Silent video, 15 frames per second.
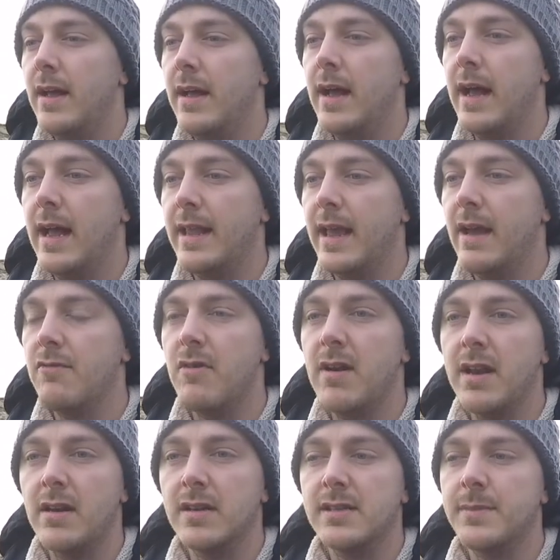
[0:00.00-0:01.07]
and yeah
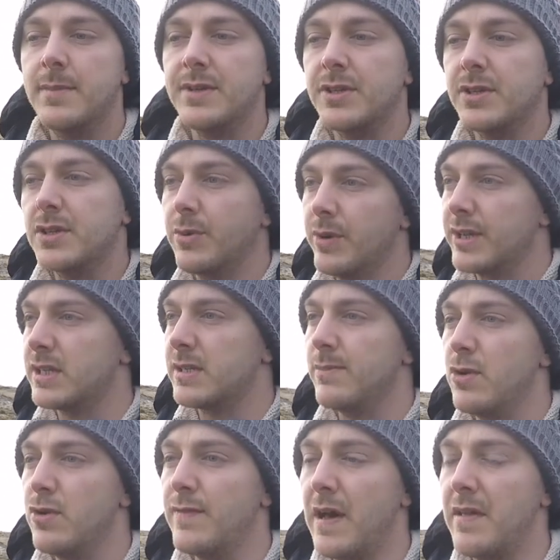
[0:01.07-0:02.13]
really nice image I just want to
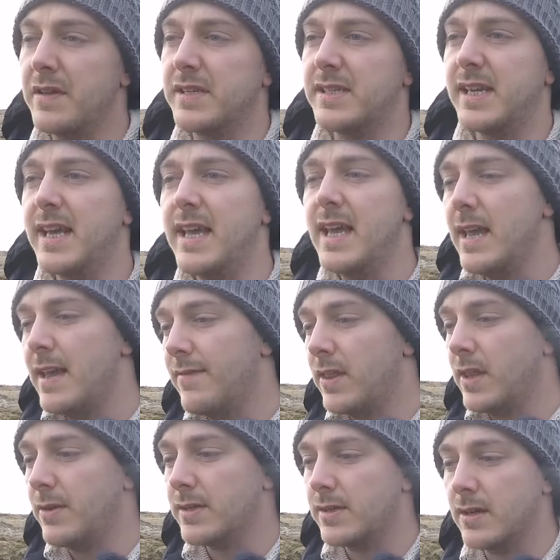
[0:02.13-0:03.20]
smooth out the sea even
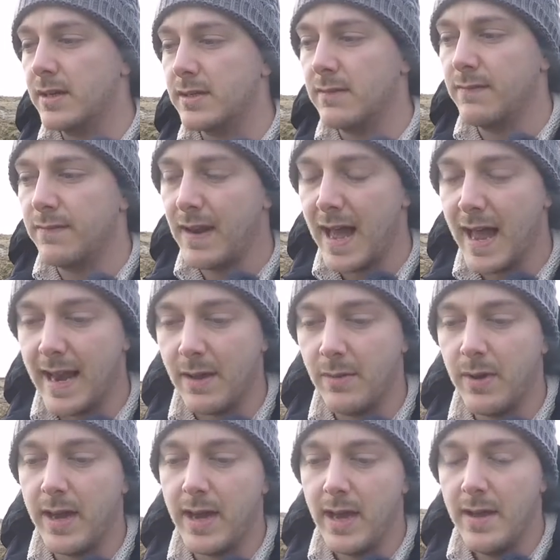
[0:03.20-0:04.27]
though it's nice and flat
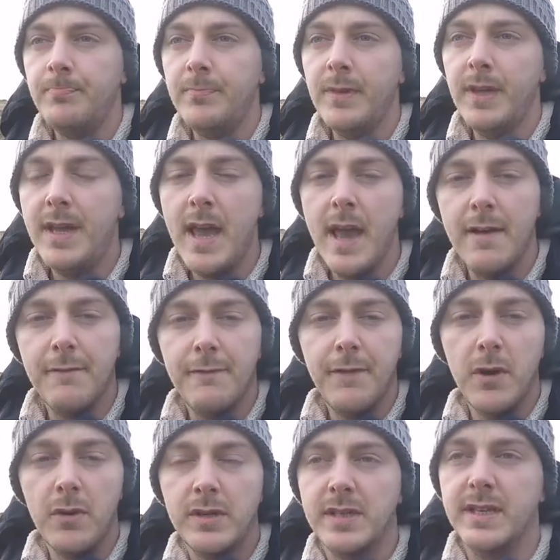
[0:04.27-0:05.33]
anyway yeah and
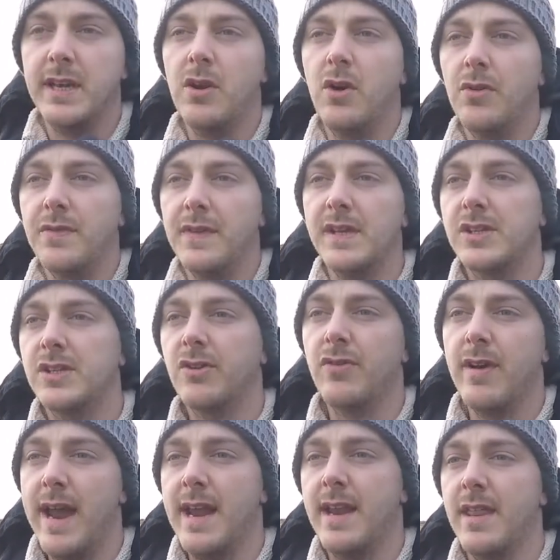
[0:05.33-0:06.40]
focusing on this
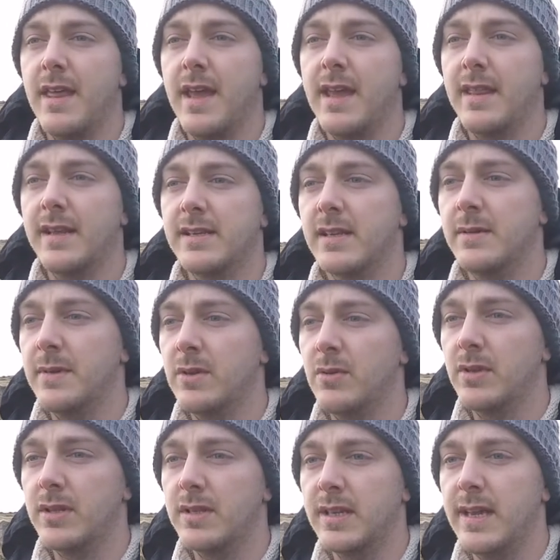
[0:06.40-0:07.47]
crane thing that's in the middle
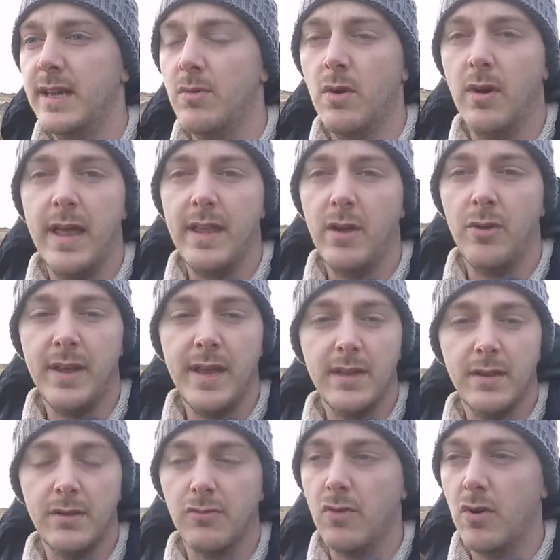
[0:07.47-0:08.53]
of the sea well on the end
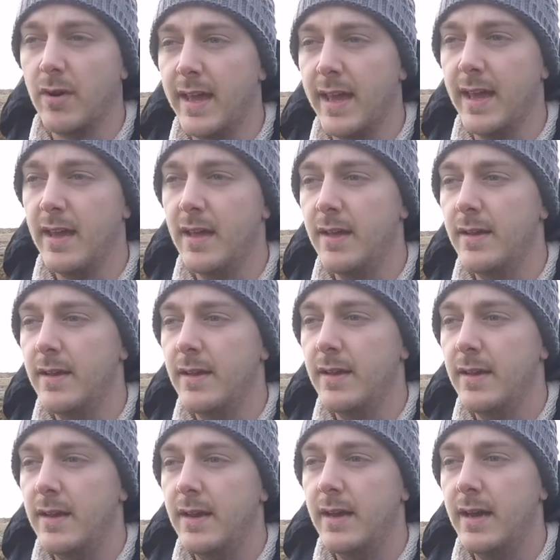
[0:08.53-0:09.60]
of the rock here
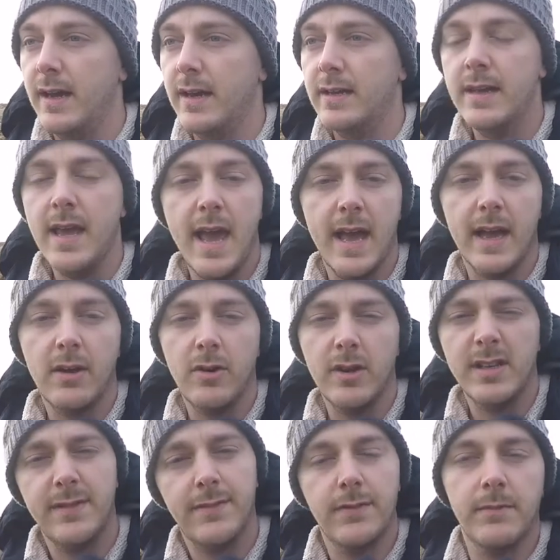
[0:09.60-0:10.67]
and yeah, quite a
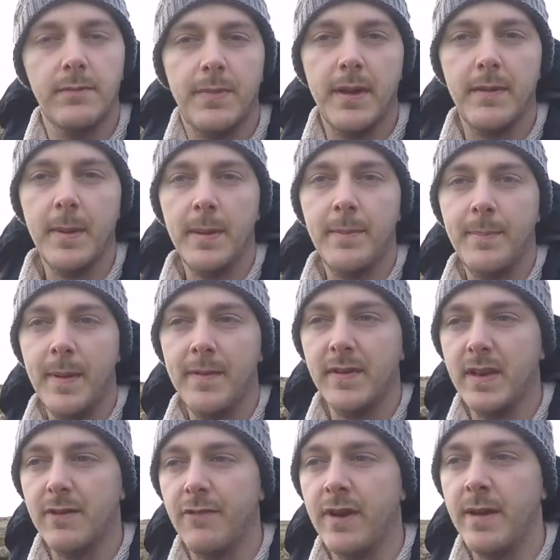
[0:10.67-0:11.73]
different bit, bit, bit of a
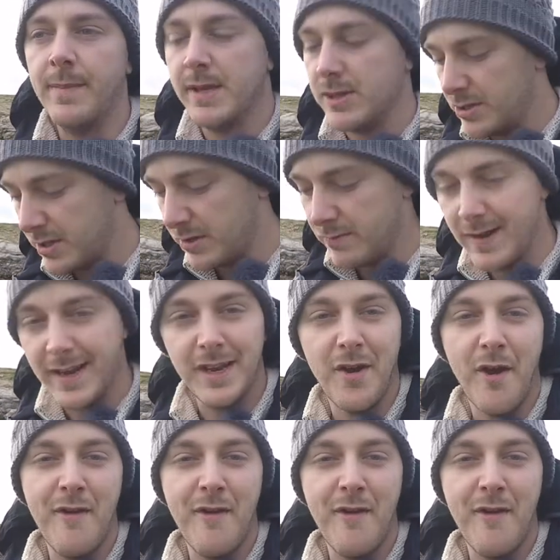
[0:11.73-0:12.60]
different image. I don't really know